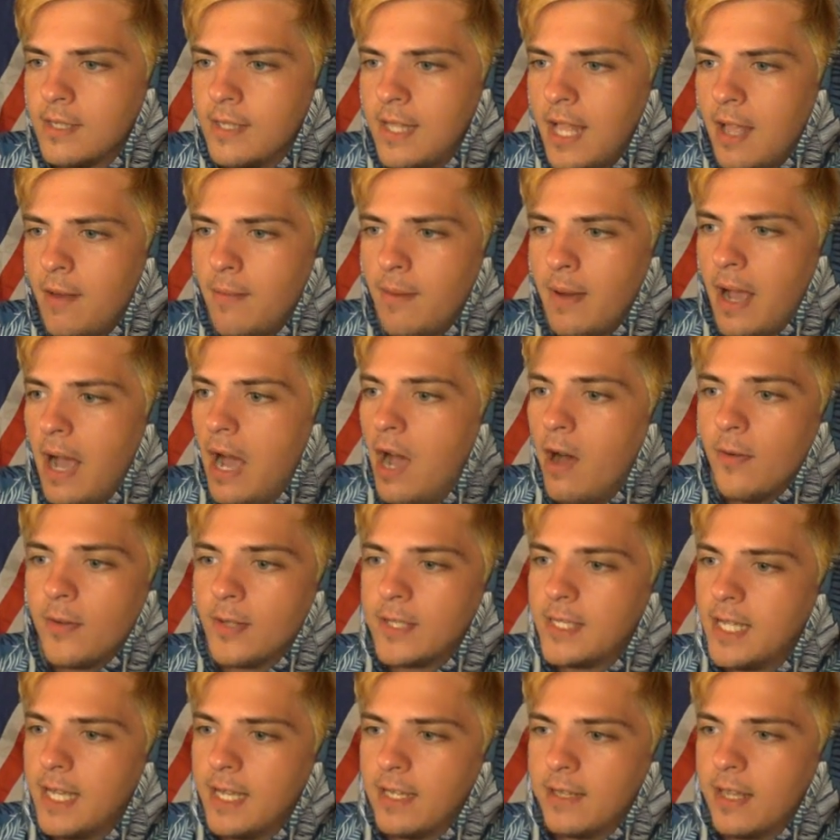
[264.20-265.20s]
Stay back. I
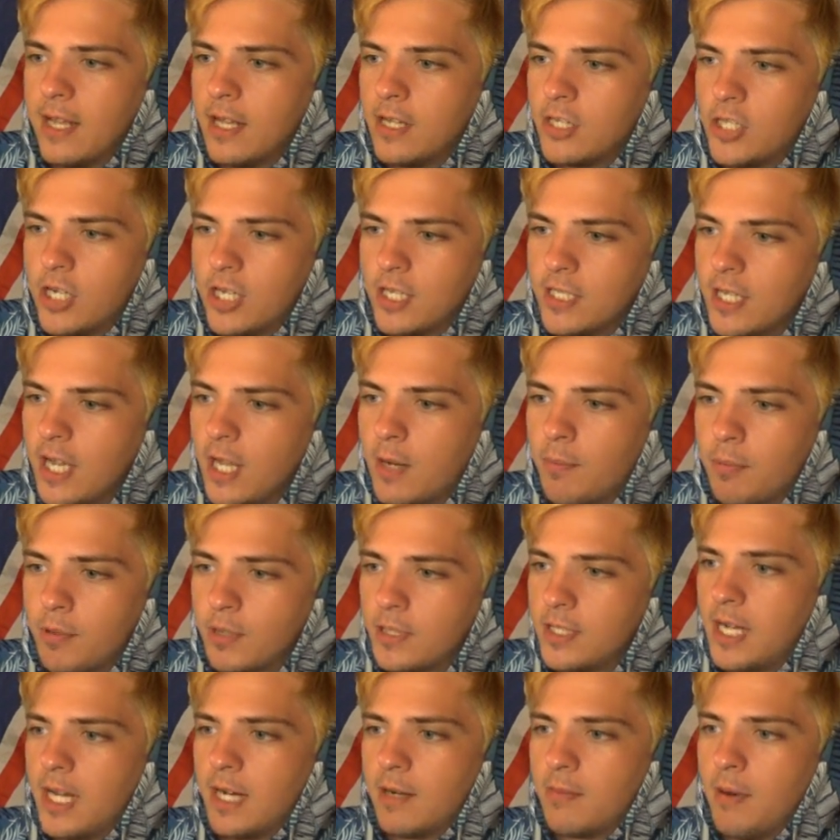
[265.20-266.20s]
would take that chance. I'd
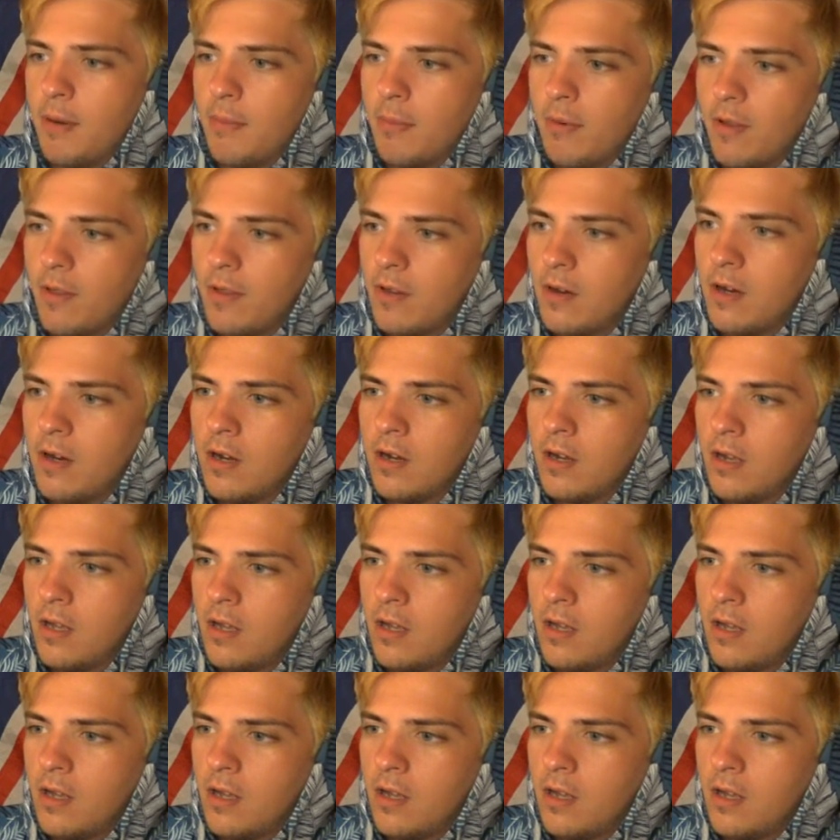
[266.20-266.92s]
protect my brother.